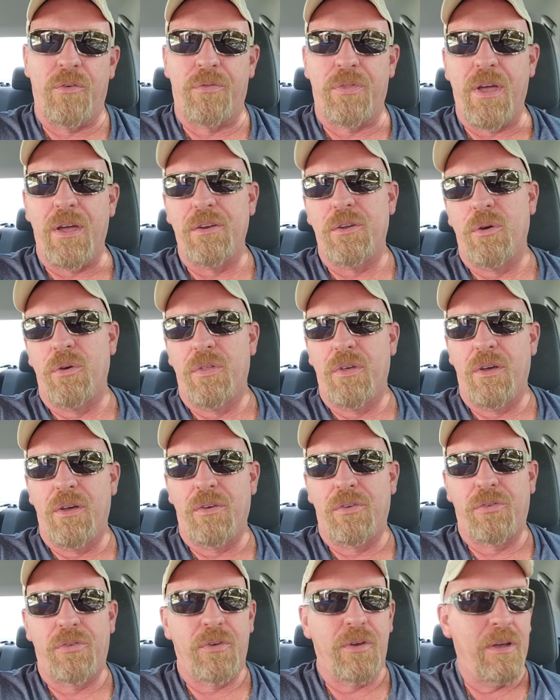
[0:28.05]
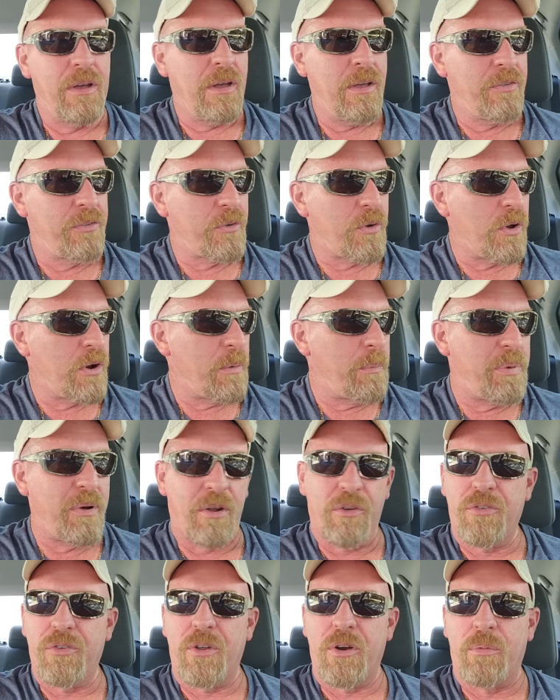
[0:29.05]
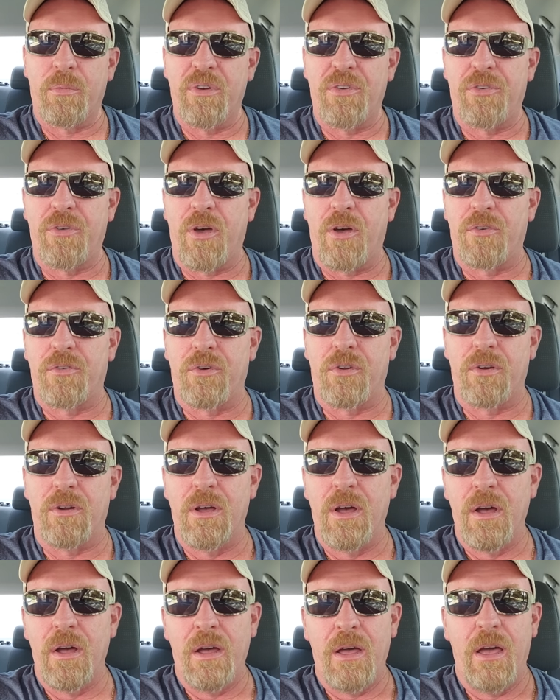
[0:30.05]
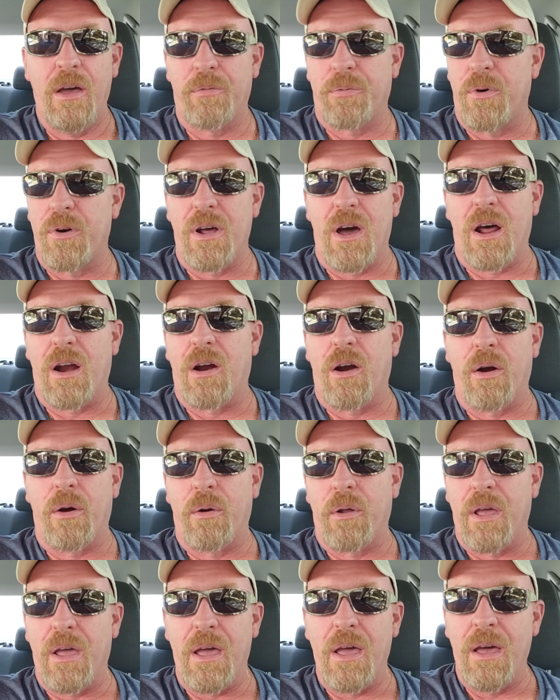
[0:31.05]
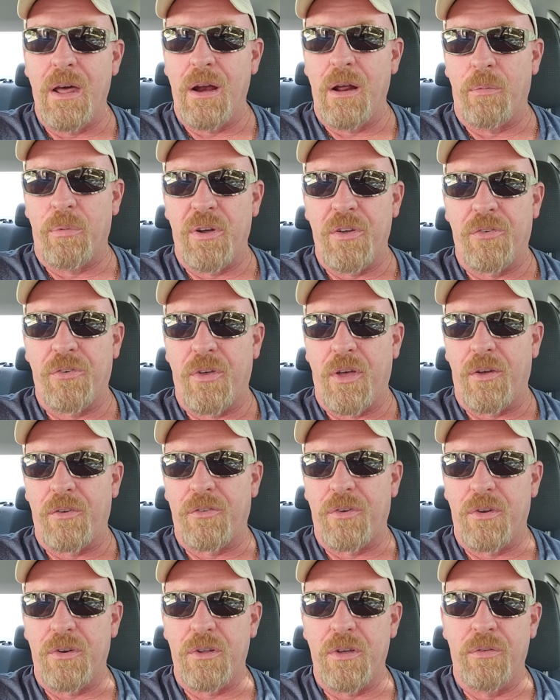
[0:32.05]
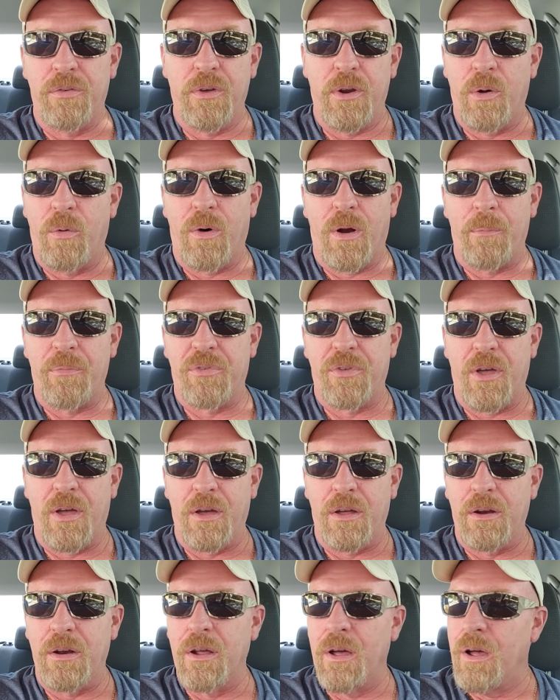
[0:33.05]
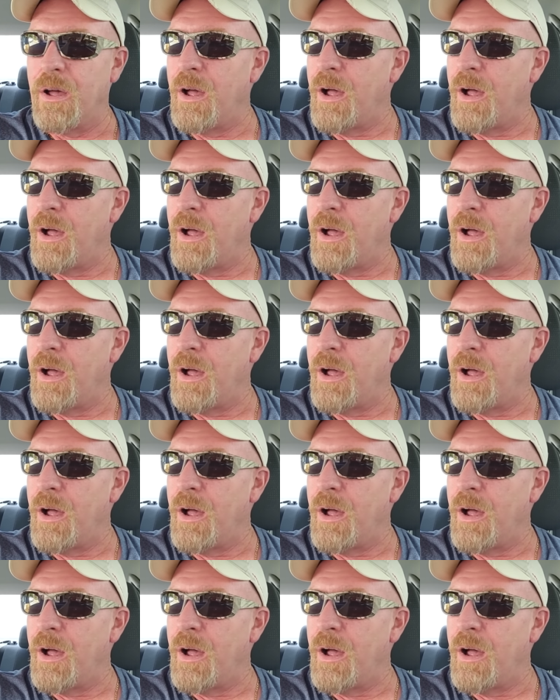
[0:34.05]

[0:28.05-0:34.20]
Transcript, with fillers: If they do this, it's going to put us in a recession. If we're not already in a recession, if you know what I'm saying.